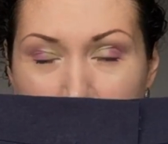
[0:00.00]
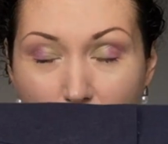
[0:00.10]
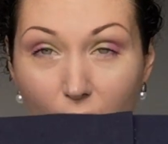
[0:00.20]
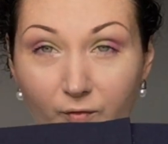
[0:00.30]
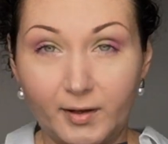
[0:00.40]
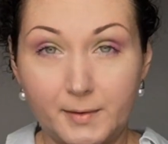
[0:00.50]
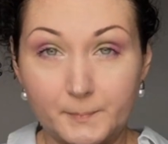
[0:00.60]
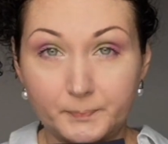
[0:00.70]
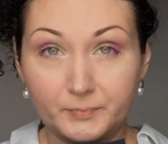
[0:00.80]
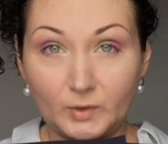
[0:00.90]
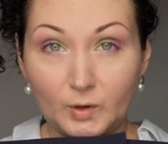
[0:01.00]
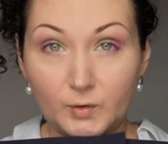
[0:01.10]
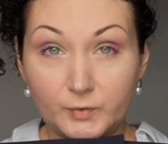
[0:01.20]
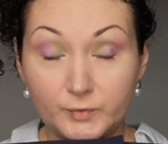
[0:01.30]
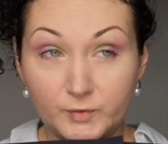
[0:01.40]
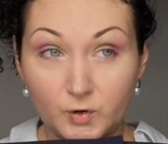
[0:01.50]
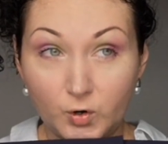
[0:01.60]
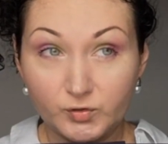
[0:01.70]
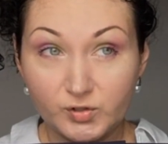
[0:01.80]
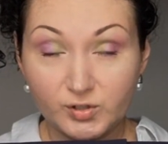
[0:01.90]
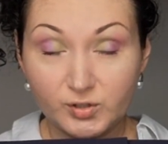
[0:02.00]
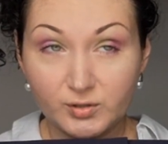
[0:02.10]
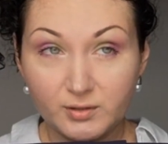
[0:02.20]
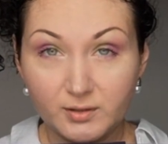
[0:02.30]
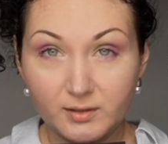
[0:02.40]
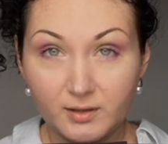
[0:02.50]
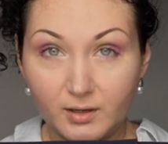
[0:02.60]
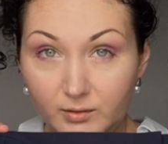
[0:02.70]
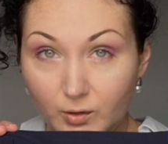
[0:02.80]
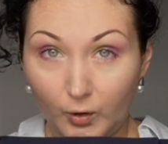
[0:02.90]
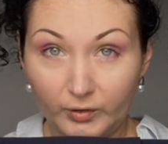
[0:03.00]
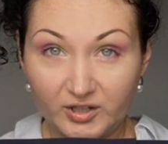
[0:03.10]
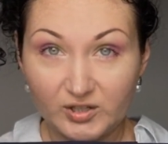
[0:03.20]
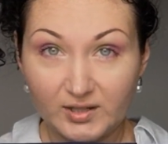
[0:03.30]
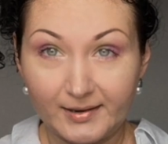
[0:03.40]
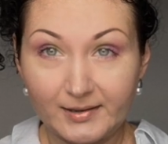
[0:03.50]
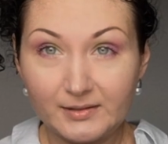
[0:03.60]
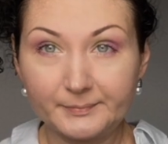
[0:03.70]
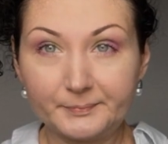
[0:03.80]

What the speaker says: of front on each side.